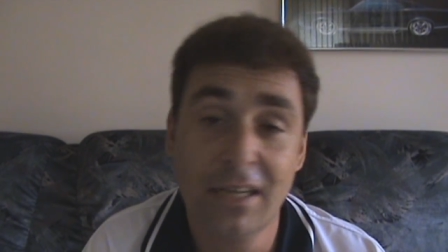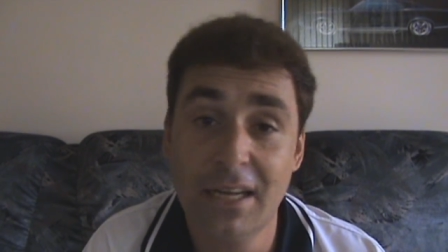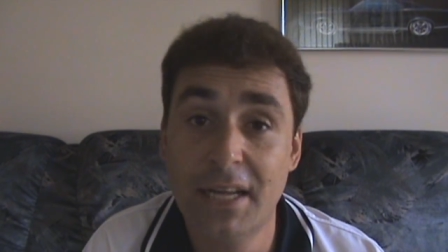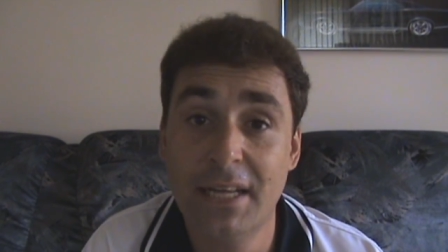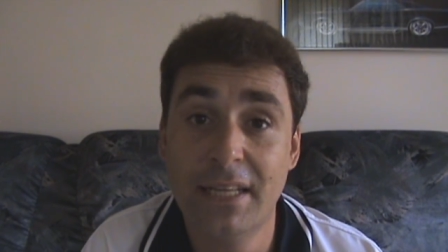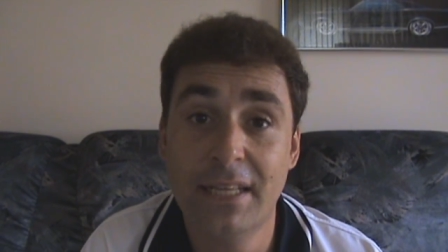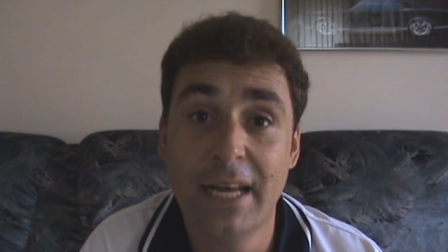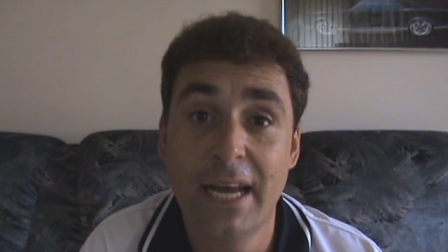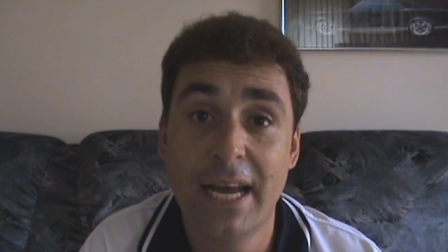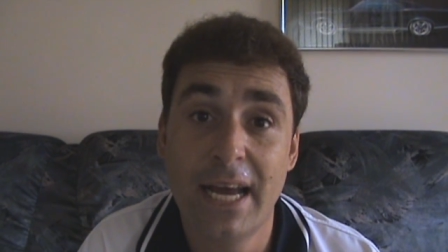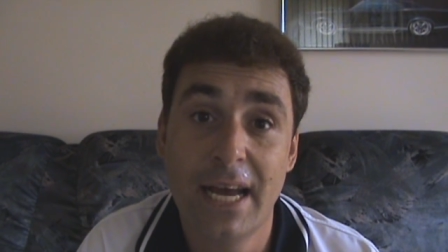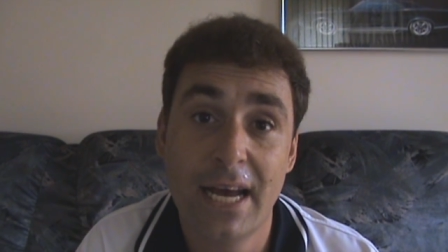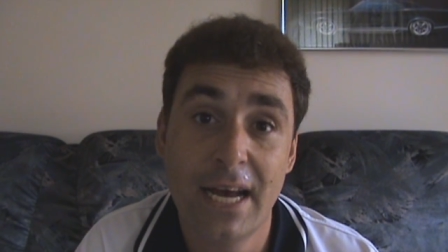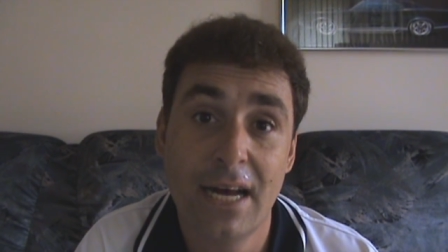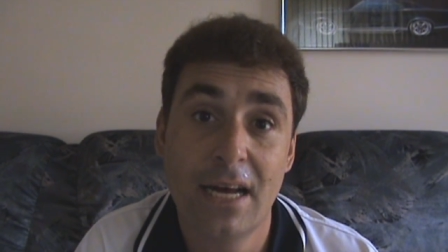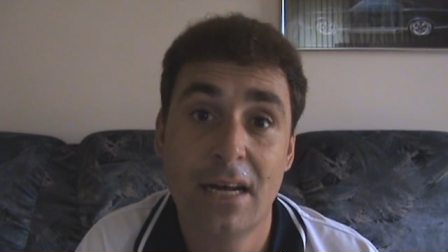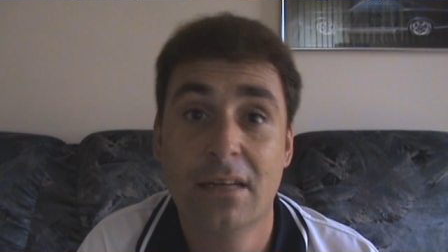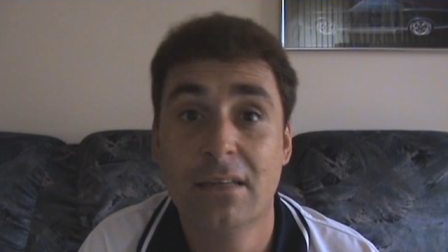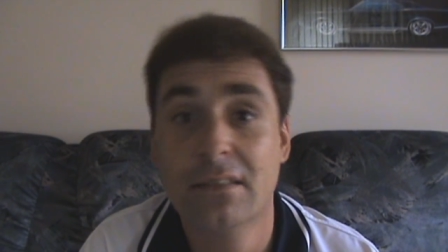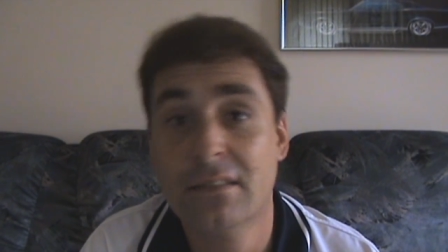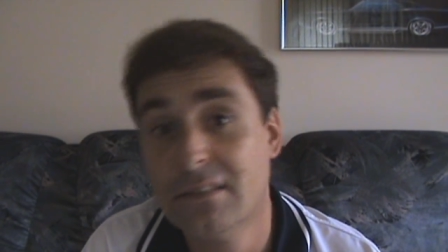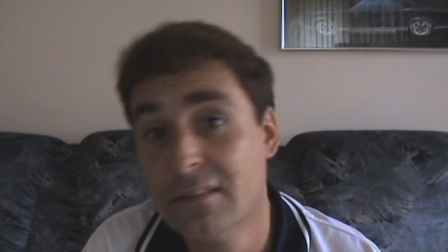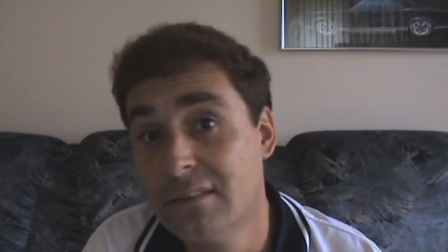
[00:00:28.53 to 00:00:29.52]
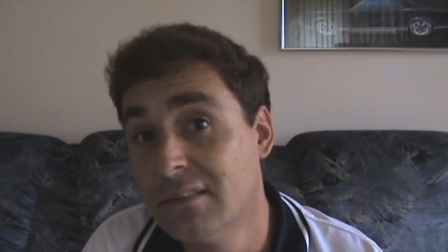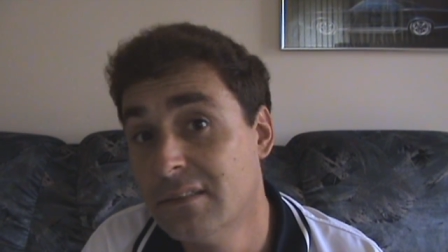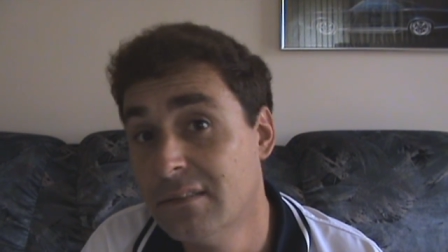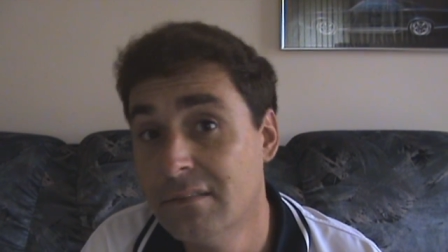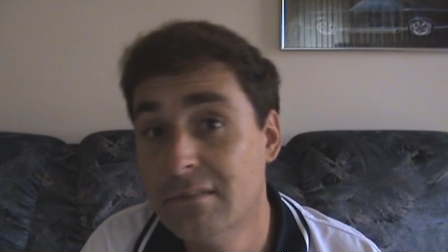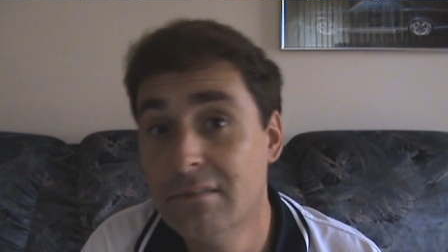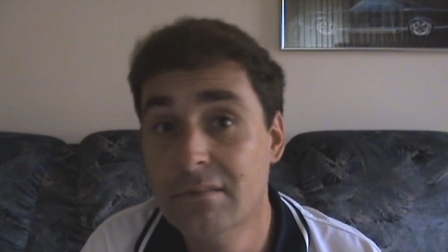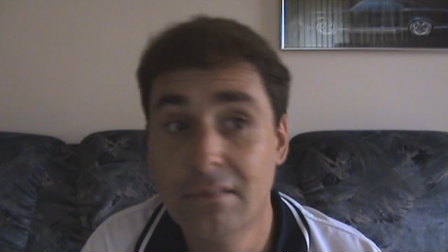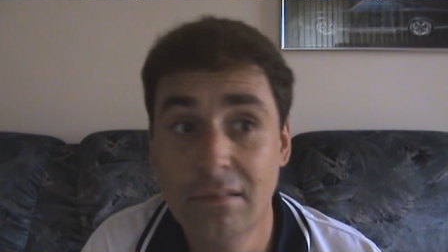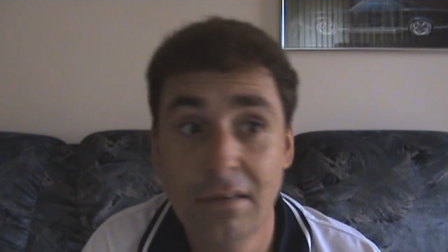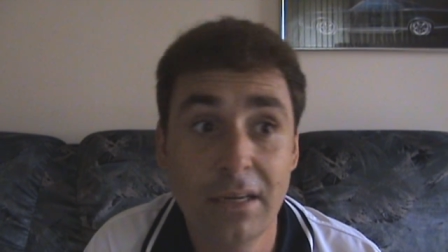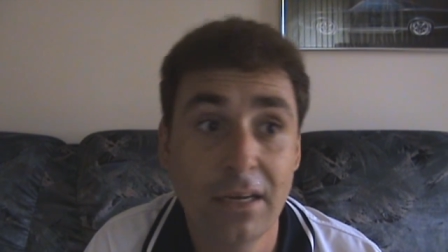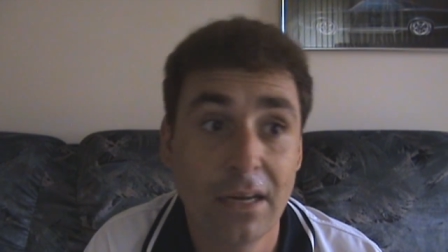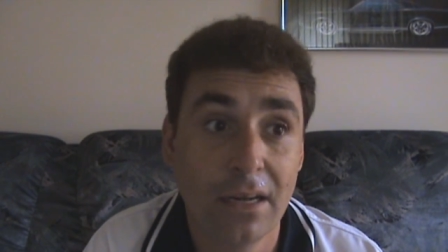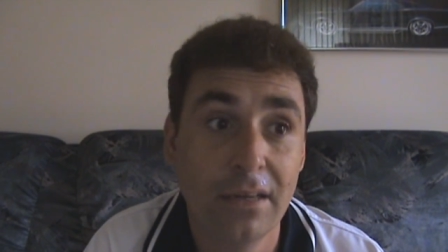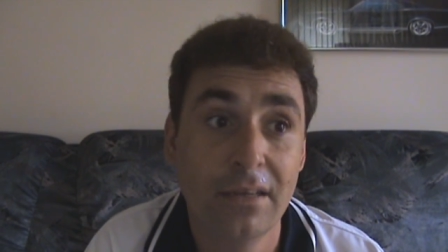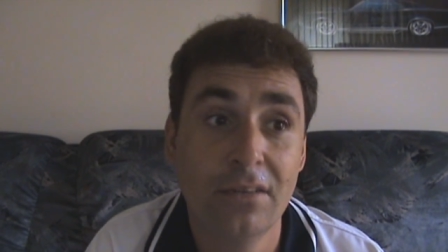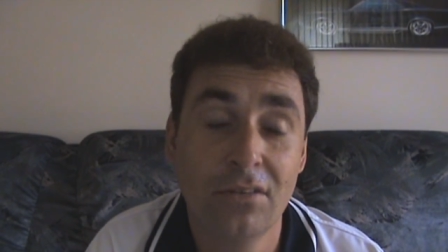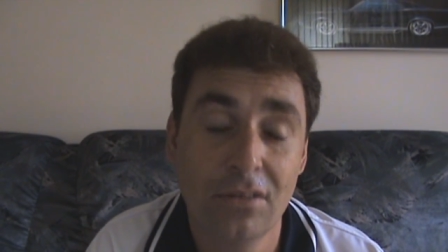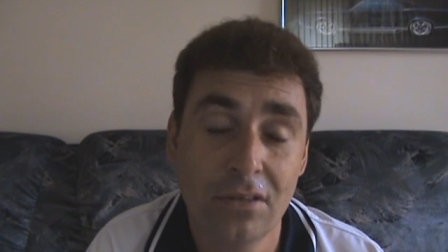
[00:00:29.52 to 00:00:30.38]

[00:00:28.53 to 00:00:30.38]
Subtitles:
cleaned the house, and you know,